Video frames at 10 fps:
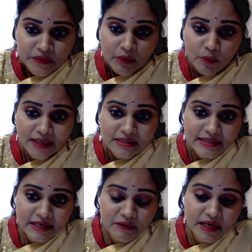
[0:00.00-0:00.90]
One
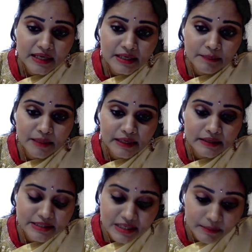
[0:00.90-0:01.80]
side we are
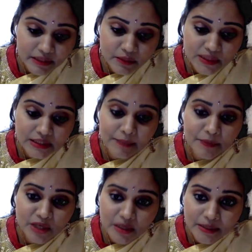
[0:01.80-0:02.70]
troubled with
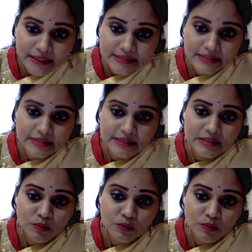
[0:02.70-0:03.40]
communicable diseases,